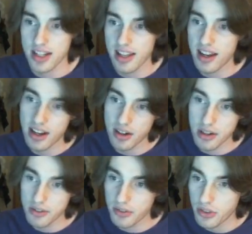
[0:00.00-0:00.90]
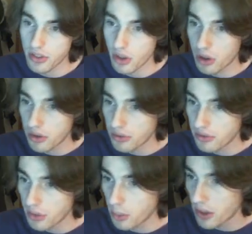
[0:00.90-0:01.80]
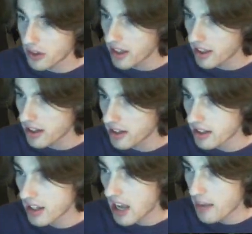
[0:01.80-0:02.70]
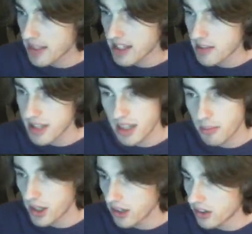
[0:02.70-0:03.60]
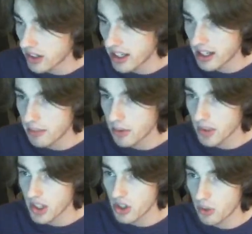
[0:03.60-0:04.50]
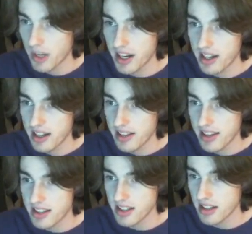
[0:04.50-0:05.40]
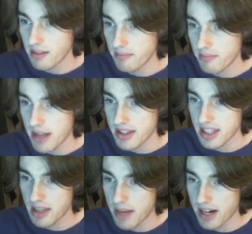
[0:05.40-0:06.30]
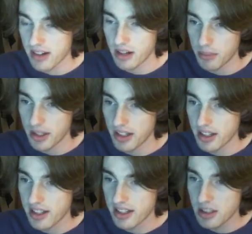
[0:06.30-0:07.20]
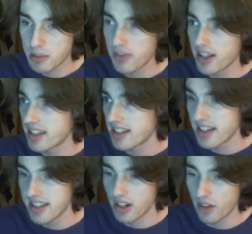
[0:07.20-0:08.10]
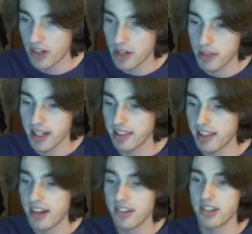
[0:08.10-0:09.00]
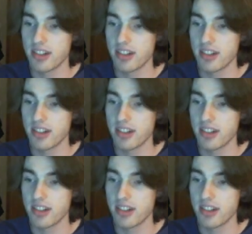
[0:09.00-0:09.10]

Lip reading: like that area of the world, I think. I mean, it's going to be somewhere along here. I'm not really sure where. There's mountains in the background, but to be fair, the cities are not very big in Laos,